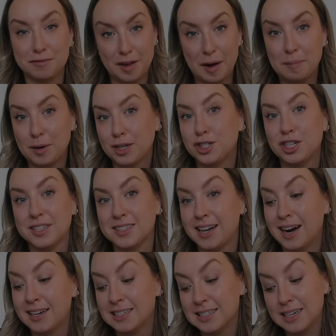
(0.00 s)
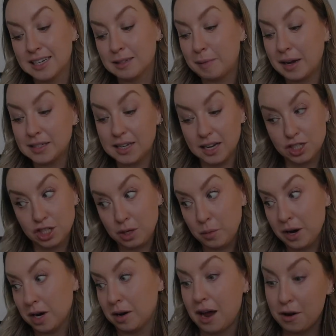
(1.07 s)
a fun purchase that I didn't expect to actually
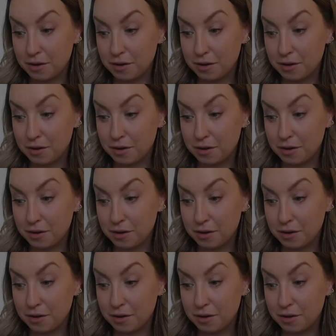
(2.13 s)
wear